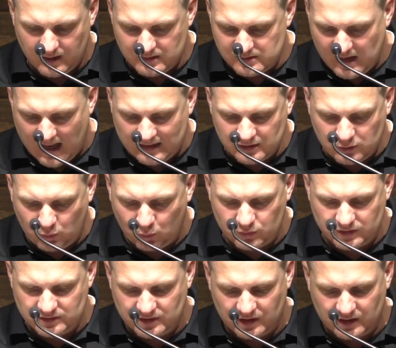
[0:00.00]
not
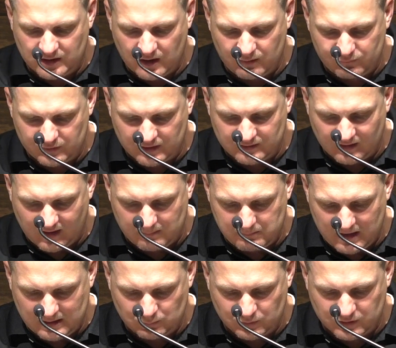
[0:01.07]
according to the covenant that I
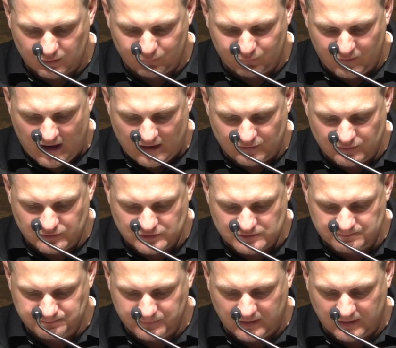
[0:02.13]
made with their fathers